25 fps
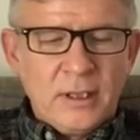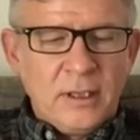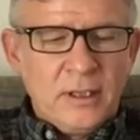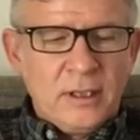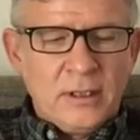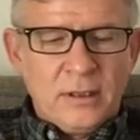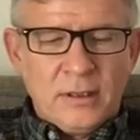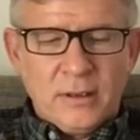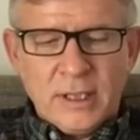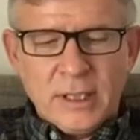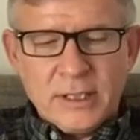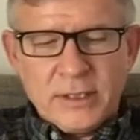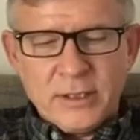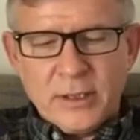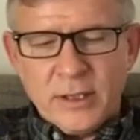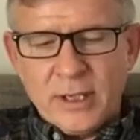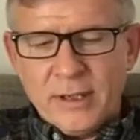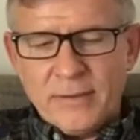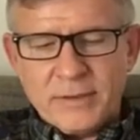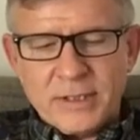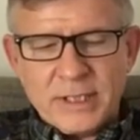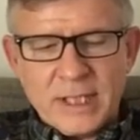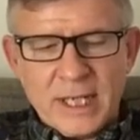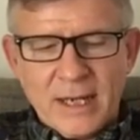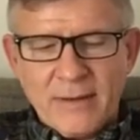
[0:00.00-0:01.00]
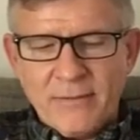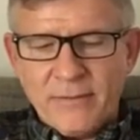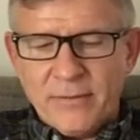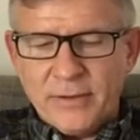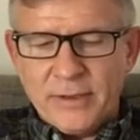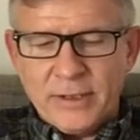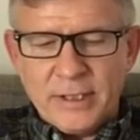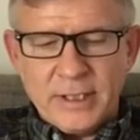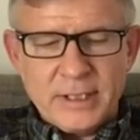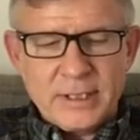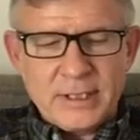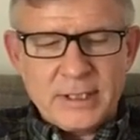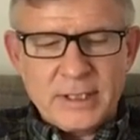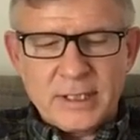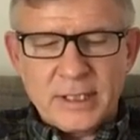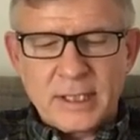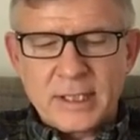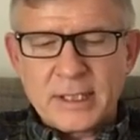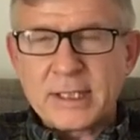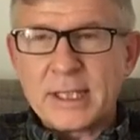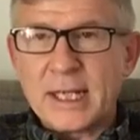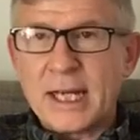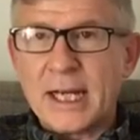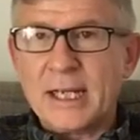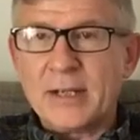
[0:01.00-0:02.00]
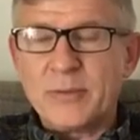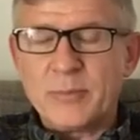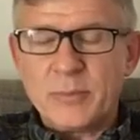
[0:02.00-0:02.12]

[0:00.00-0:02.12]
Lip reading: Oh, I don't have time for this, sighed